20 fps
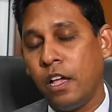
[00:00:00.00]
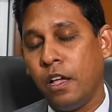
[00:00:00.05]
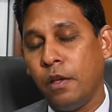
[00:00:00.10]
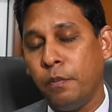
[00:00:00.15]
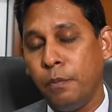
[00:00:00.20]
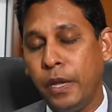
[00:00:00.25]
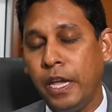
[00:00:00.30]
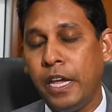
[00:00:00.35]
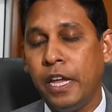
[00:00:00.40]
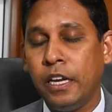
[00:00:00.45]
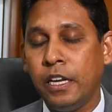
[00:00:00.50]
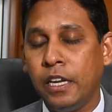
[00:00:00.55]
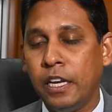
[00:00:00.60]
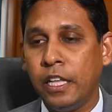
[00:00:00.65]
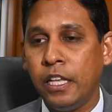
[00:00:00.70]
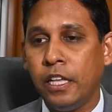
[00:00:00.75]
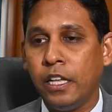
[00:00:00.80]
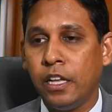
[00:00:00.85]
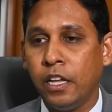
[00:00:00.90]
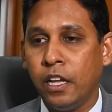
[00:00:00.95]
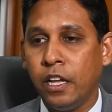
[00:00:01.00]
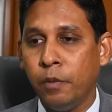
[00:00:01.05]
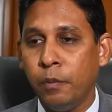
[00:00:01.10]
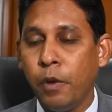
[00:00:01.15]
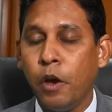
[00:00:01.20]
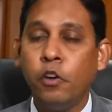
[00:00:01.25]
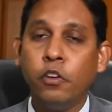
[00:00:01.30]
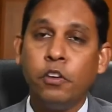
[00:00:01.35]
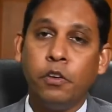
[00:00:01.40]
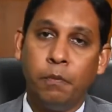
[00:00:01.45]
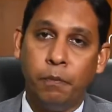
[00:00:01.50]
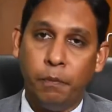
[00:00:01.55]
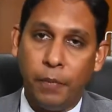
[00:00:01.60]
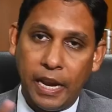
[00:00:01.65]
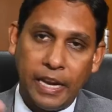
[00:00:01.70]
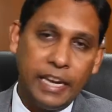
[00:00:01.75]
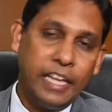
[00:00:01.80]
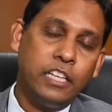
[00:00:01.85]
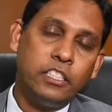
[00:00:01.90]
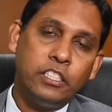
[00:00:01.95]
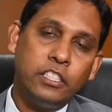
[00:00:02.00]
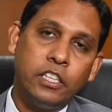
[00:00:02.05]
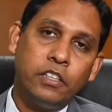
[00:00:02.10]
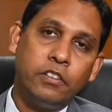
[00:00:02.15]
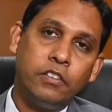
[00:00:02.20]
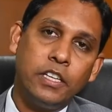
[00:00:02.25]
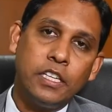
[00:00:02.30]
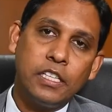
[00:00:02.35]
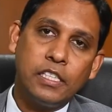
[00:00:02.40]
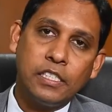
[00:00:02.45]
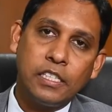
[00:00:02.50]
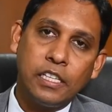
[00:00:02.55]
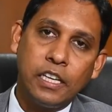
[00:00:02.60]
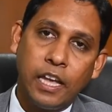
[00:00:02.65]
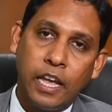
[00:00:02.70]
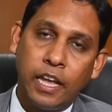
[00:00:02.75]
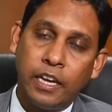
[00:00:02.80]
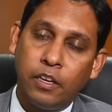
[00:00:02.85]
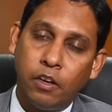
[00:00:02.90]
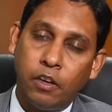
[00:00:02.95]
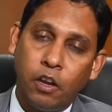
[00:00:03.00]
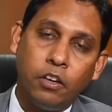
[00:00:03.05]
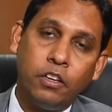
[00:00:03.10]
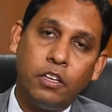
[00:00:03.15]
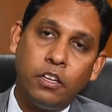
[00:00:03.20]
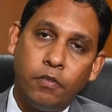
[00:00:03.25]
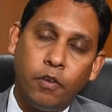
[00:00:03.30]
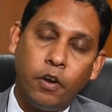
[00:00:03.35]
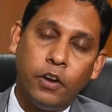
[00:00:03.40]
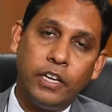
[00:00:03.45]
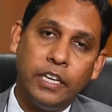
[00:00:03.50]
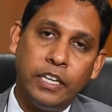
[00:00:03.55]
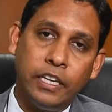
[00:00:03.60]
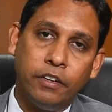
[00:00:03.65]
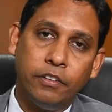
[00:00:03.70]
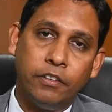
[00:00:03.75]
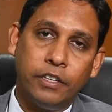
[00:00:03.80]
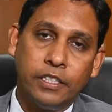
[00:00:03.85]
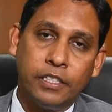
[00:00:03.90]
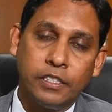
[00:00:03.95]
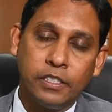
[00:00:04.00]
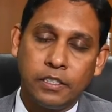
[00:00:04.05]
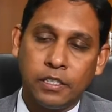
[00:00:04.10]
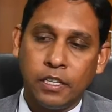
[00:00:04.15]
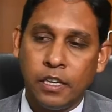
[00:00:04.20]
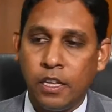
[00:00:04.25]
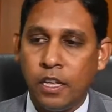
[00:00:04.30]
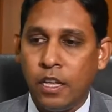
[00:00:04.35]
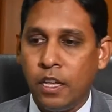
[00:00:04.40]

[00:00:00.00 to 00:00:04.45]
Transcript: mainly about managing risk and not avoiding risk.